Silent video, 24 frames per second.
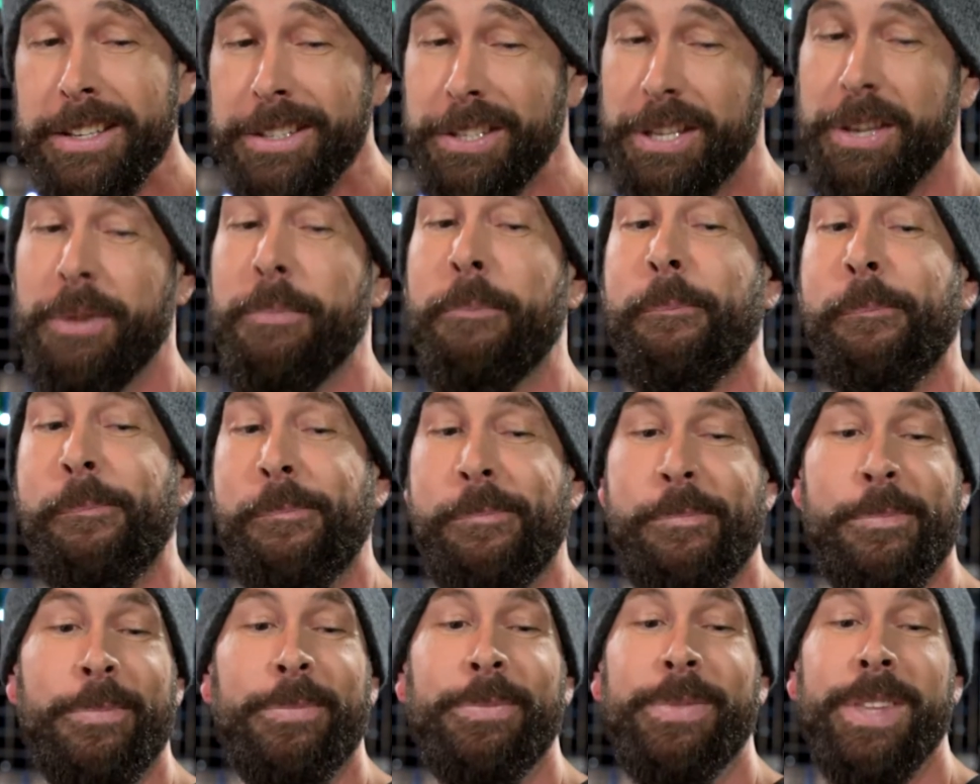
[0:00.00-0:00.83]

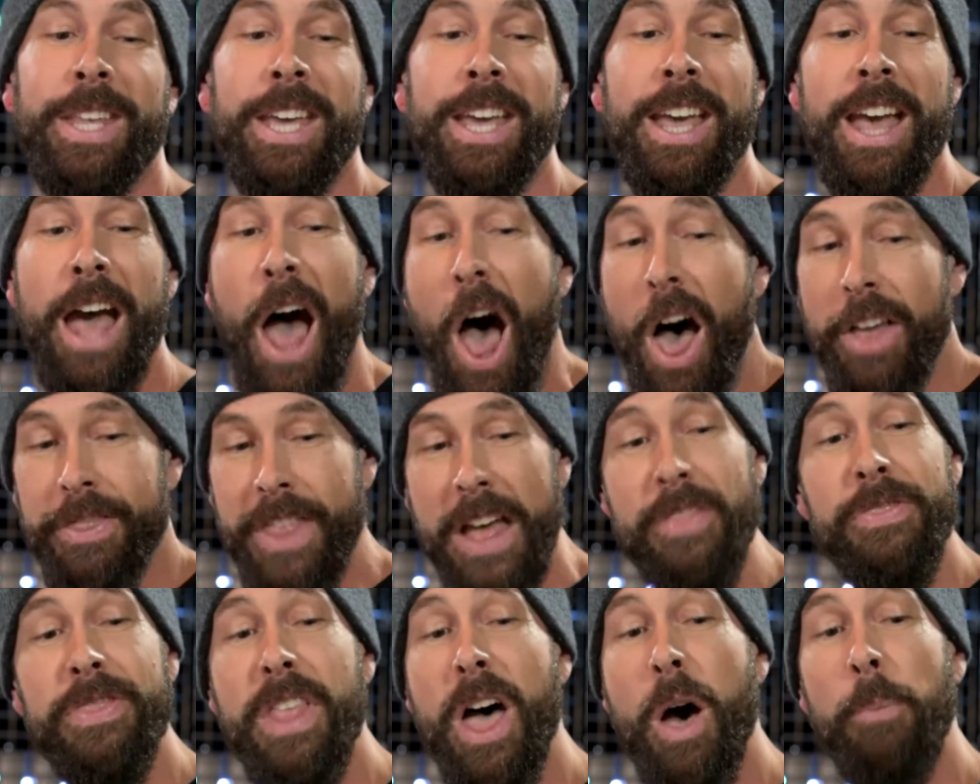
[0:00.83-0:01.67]

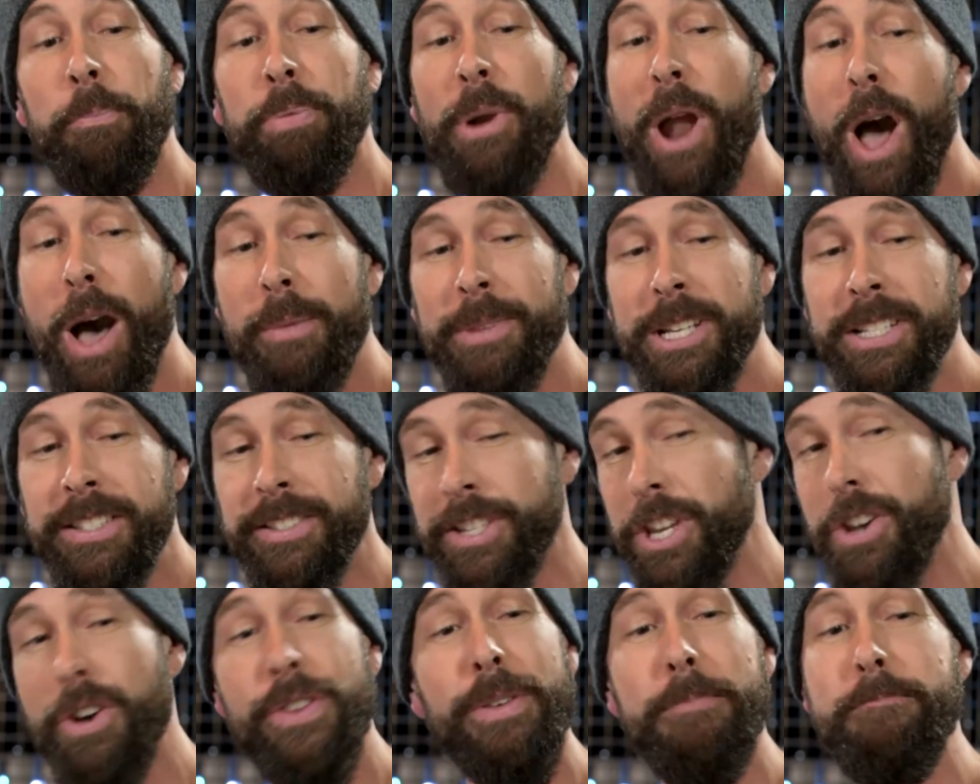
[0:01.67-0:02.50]
Then they'll promise
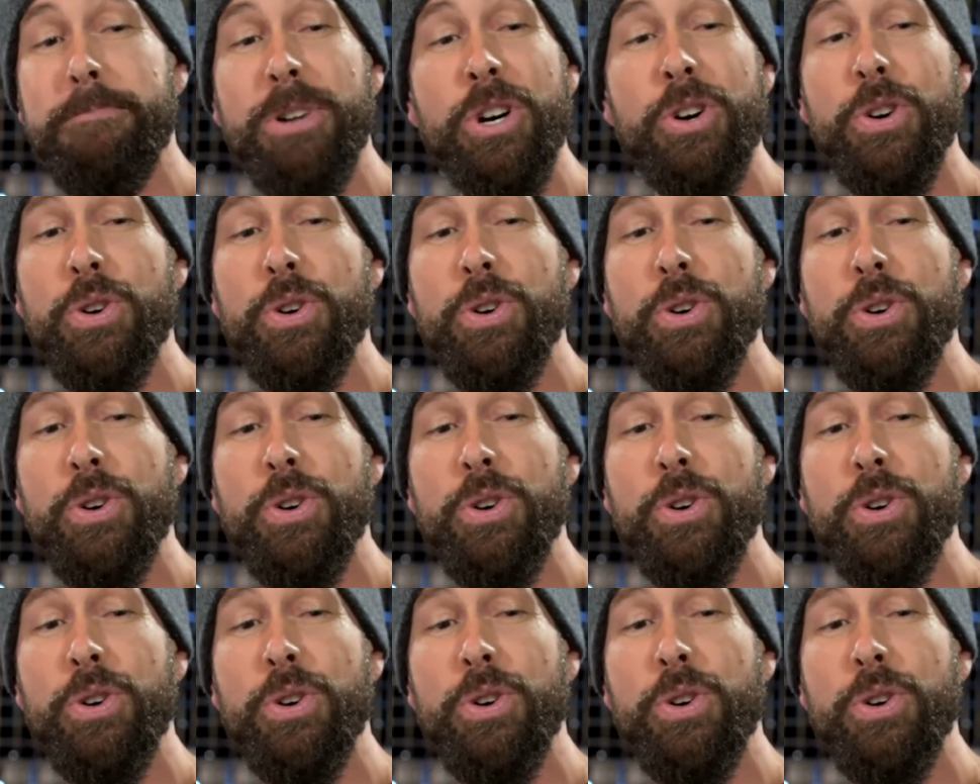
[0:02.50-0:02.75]
you the